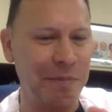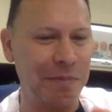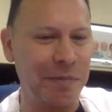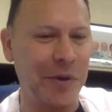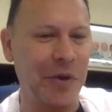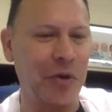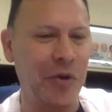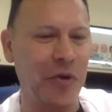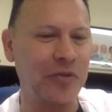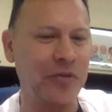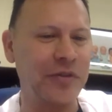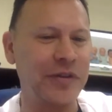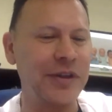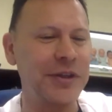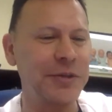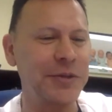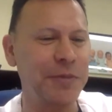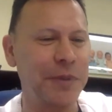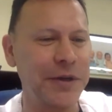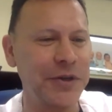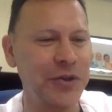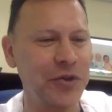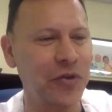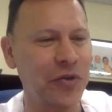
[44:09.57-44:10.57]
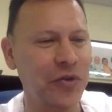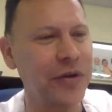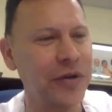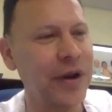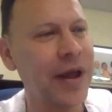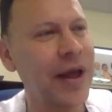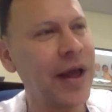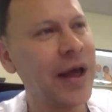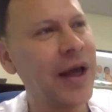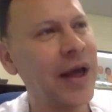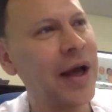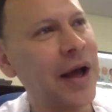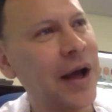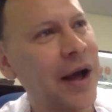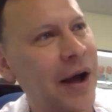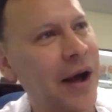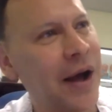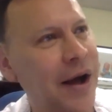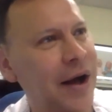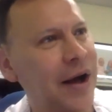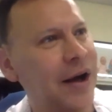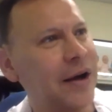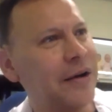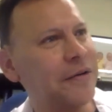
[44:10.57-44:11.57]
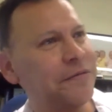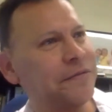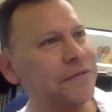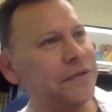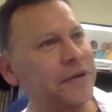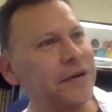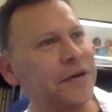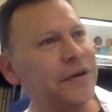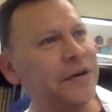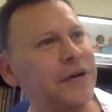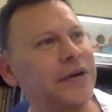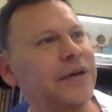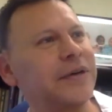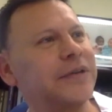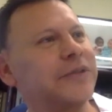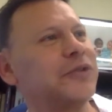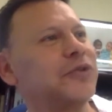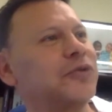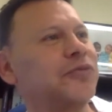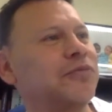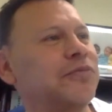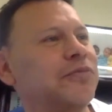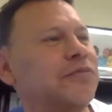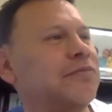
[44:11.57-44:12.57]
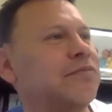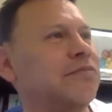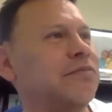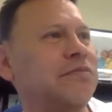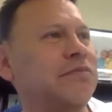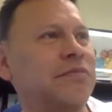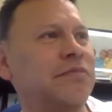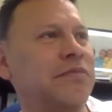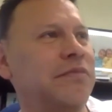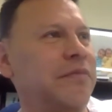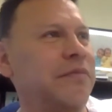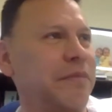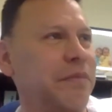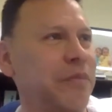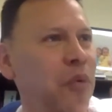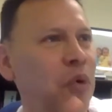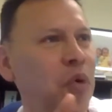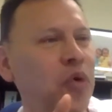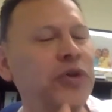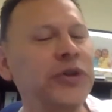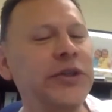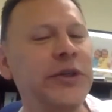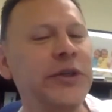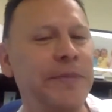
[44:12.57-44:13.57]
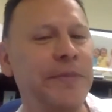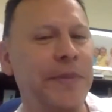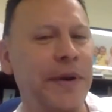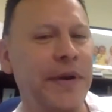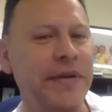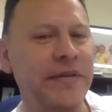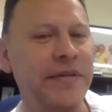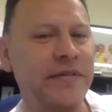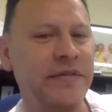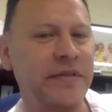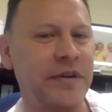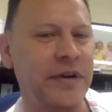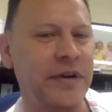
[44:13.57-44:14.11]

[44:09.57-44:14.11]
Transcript: because this patient have multiple